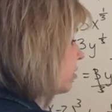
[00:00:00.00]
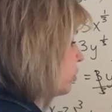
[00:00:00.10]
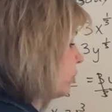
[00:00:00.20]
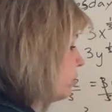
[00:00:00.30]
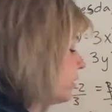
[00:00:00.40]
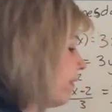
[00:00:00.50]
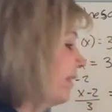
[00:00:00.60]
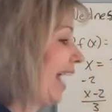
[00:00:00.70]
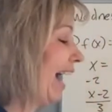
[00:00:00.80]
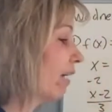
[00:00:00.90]
2 is on
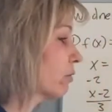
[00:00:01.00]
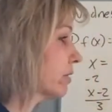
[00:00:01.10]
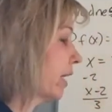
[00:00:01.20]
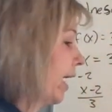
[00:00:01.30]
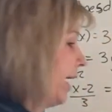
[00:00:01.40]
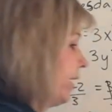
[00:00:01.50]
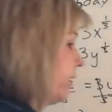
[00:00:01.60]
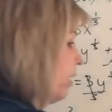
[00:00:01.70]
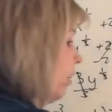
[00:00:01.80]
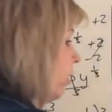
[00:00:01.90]
the
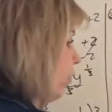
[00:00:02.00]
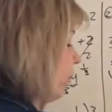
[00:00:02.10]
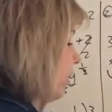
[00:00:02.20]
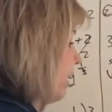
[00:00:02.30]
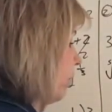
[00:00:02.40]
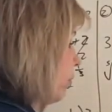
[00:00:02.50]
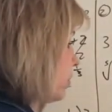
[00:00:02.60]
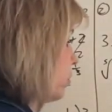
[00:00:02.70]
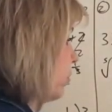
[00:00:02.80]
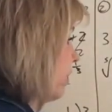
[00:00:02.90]
outside, would
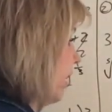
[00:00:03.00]
equal to the